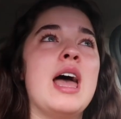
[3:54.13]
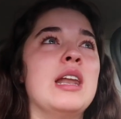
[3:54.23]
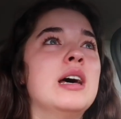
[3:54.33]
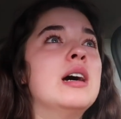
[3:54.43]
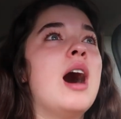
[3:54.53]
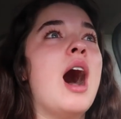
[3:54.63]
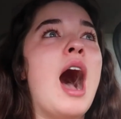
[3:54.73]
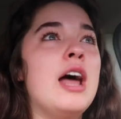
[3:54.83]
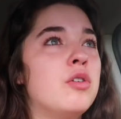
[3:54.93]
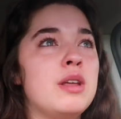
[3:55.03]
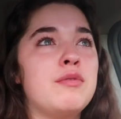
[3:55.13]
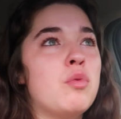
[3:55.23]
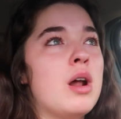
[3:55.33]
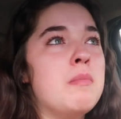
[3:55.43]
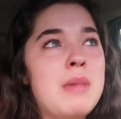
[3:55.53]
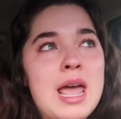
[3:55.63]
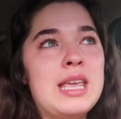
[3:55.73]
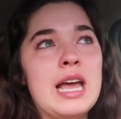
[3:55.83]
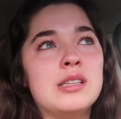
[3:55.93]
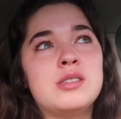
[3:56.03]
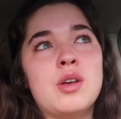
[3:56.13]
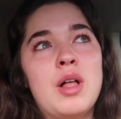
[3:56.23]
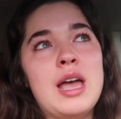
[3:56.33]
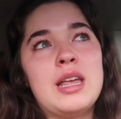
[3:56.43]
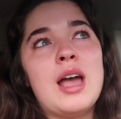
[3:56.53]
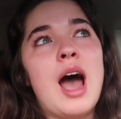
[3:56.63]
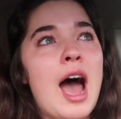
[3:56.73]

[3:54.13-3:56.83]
And I don't even want to make it, so, like,